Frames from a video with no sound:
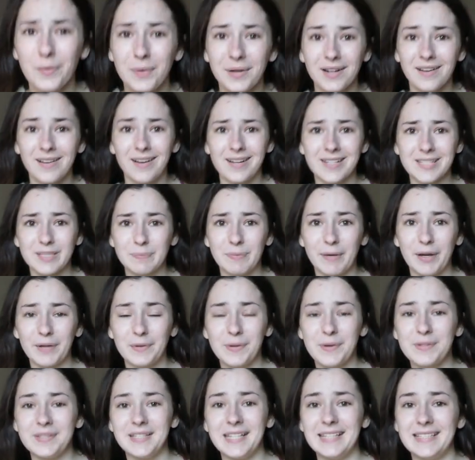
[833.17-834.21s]
No one asked,
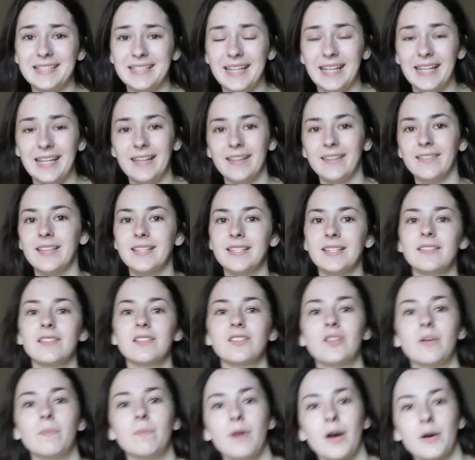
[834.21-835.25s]
OOTD. This is
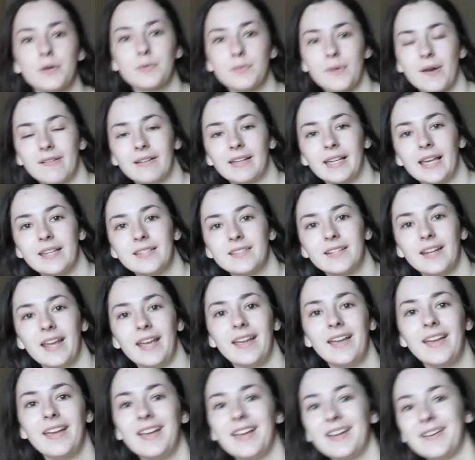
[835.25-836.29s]
the new one I was wearing
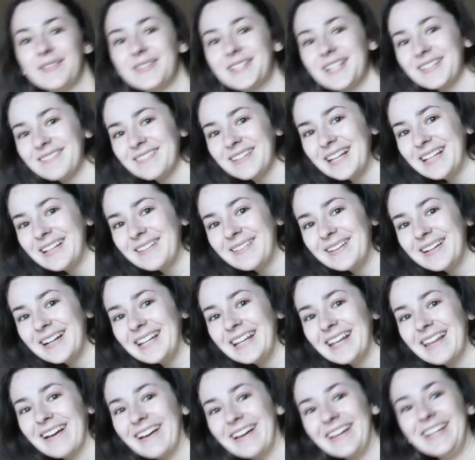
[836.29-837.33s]
yesterday, which I really
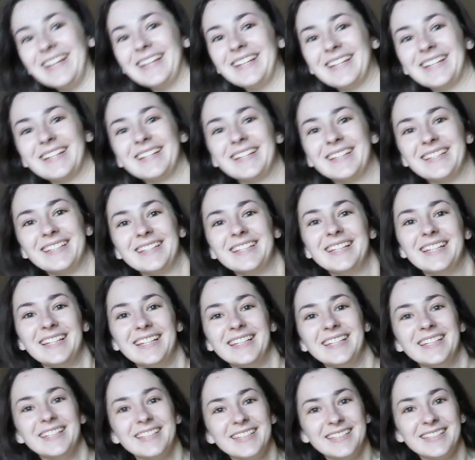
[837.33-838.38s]
quite like.
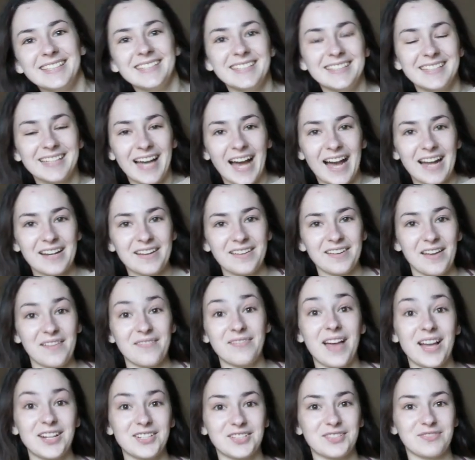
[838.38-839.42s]
I don't
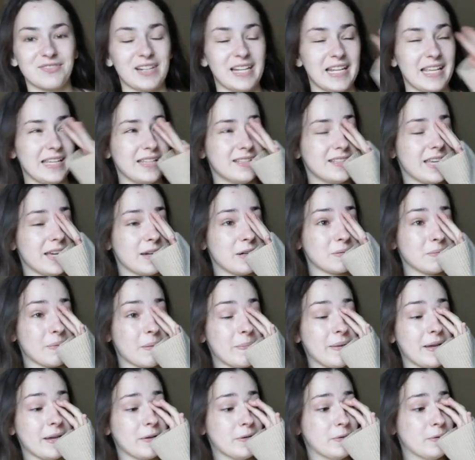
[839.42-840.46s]
know, that just really tickles my
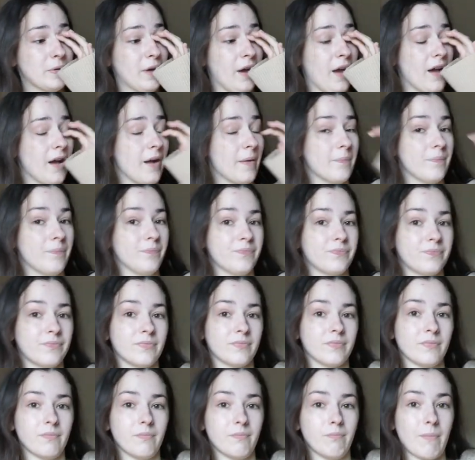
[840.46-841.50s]
pickle.
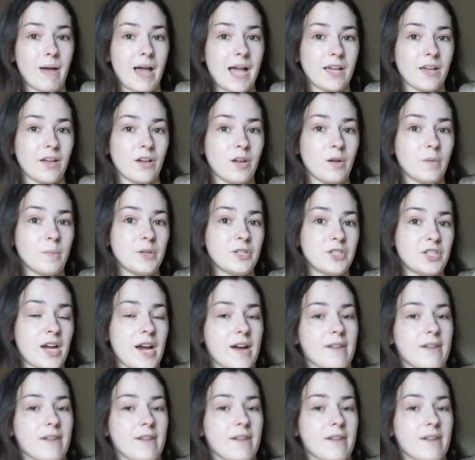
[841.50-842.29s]
Mango, but